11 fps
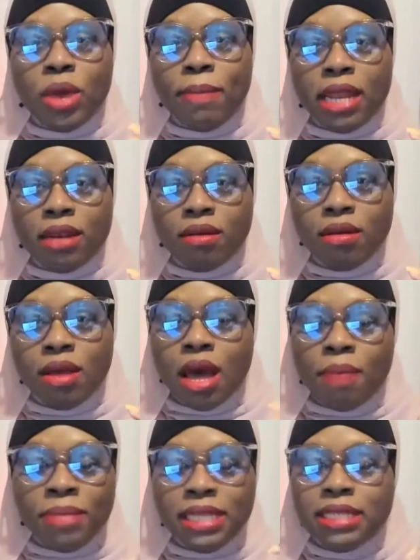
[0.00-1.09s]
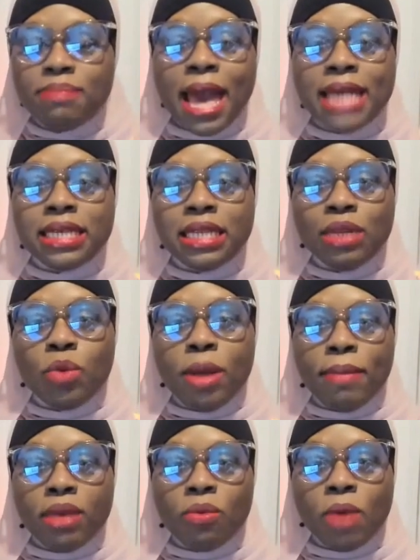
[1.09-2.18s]
women, these masculine
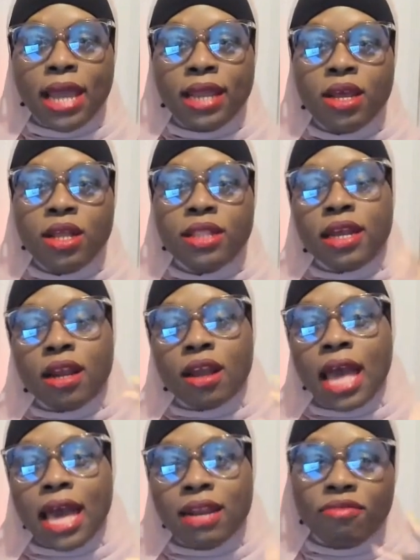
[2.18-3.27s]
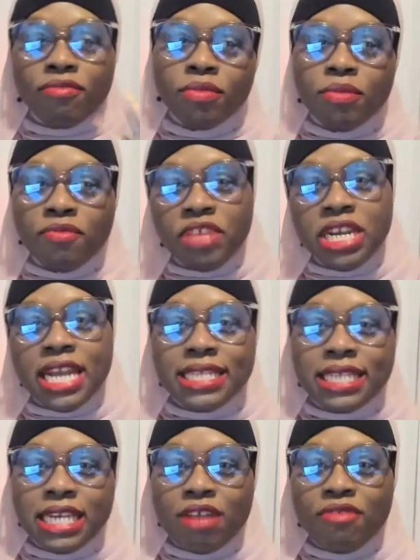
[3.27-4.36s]
women, right? That are kind of
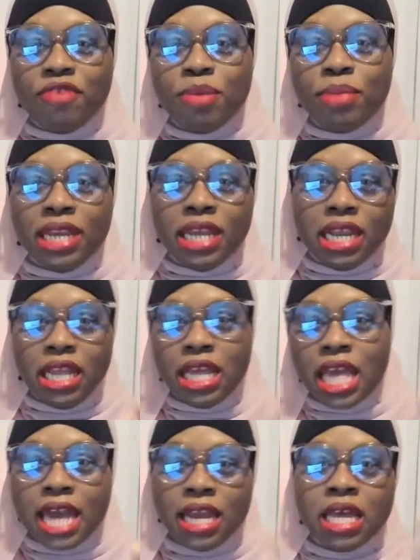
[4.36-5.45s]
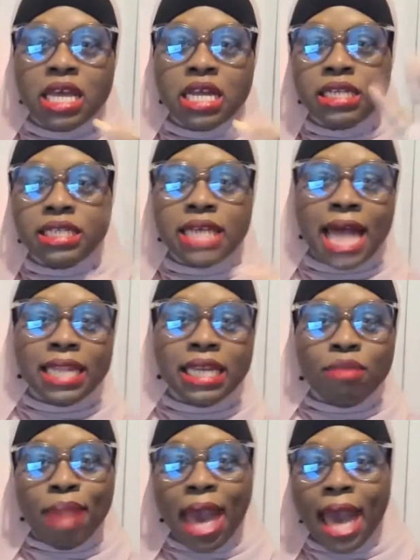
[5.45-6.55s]
finessing their femininity, kind of dialing
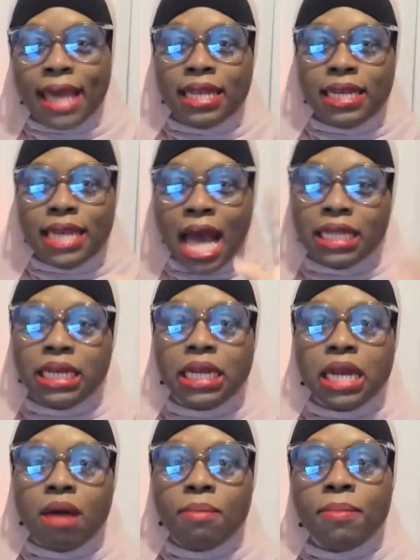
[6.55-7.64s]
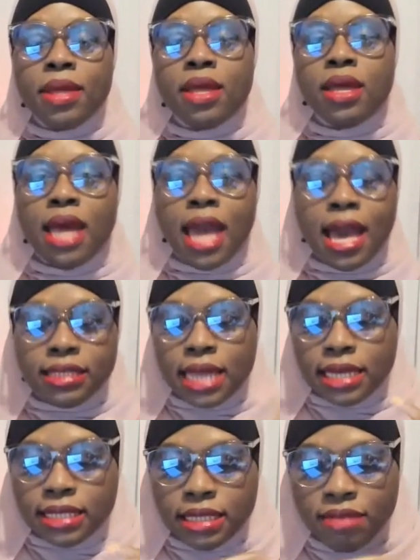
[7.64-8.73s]
it back and dialing it up as
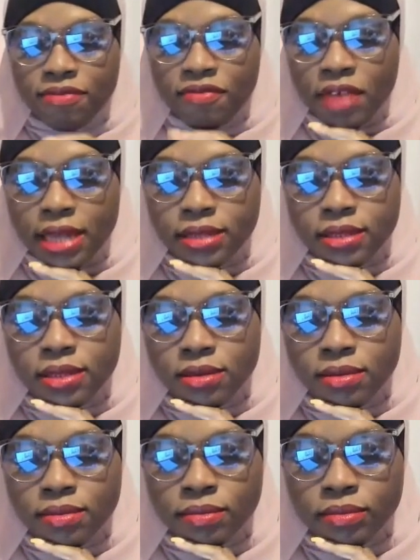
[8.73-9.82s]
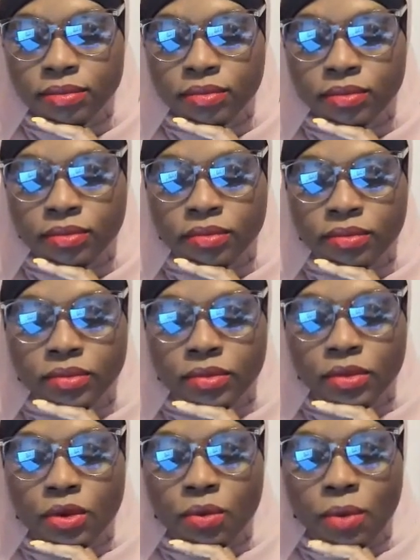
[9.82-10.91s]
they see fit,
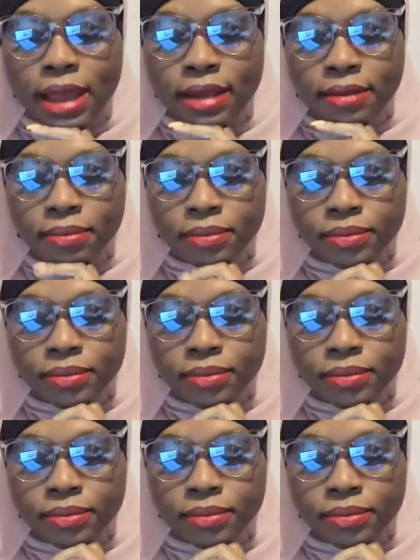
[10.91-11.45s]
right?